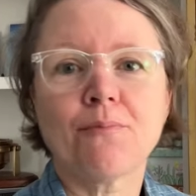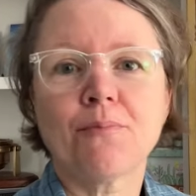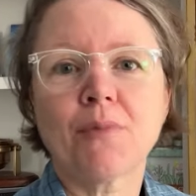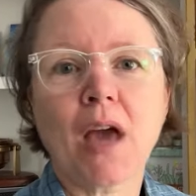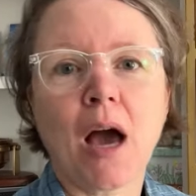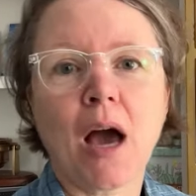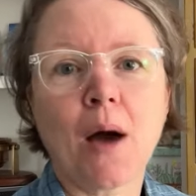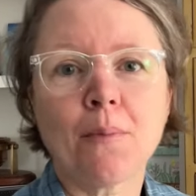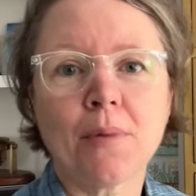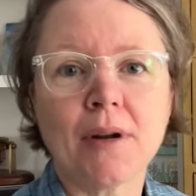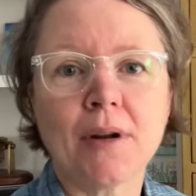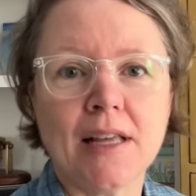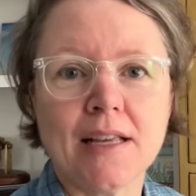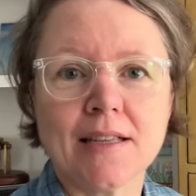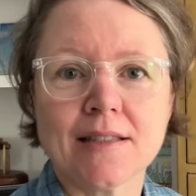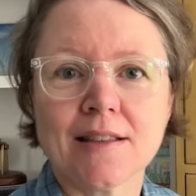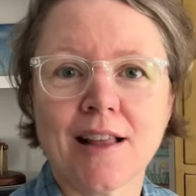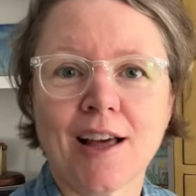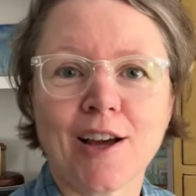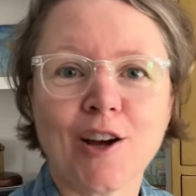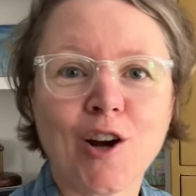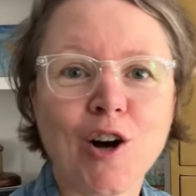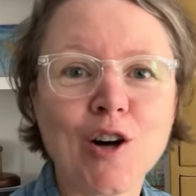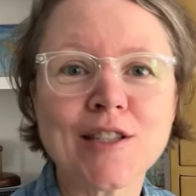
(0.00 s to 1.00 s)
companies
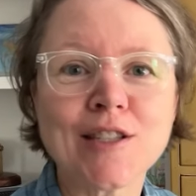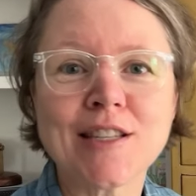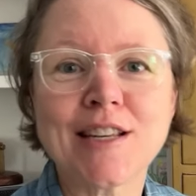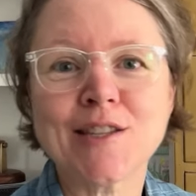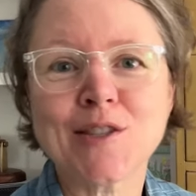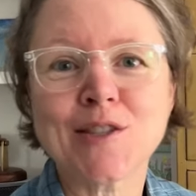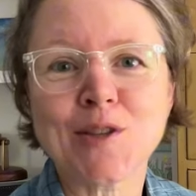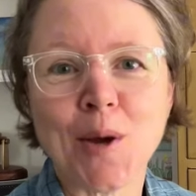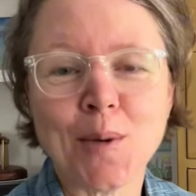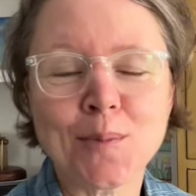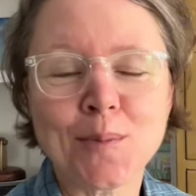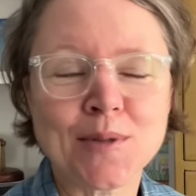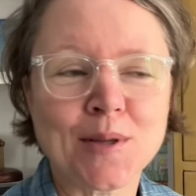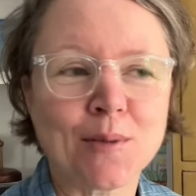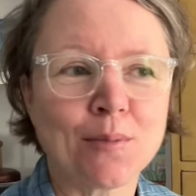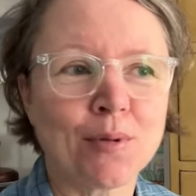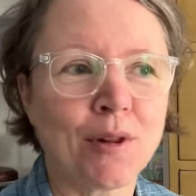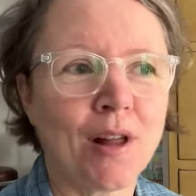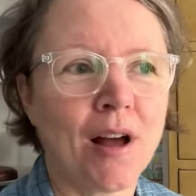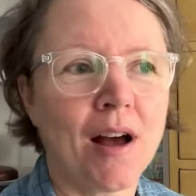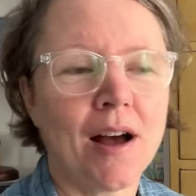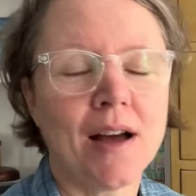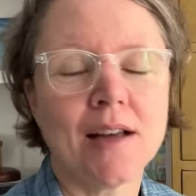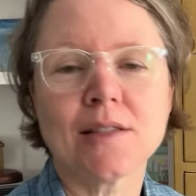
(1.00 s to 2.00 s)
like Aussie Soap
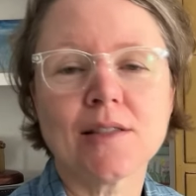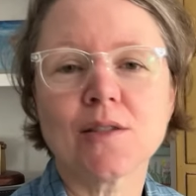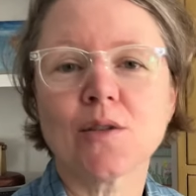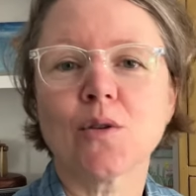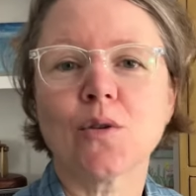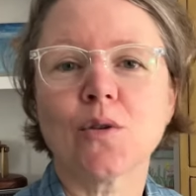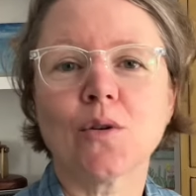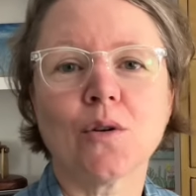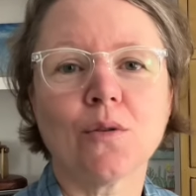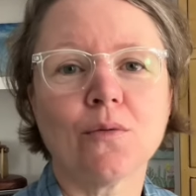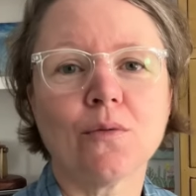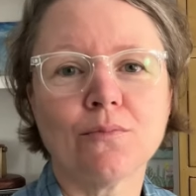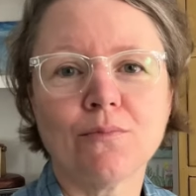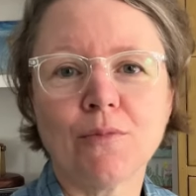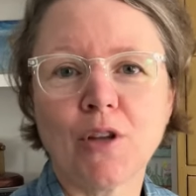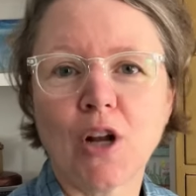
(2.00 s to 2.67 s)
Supplies or,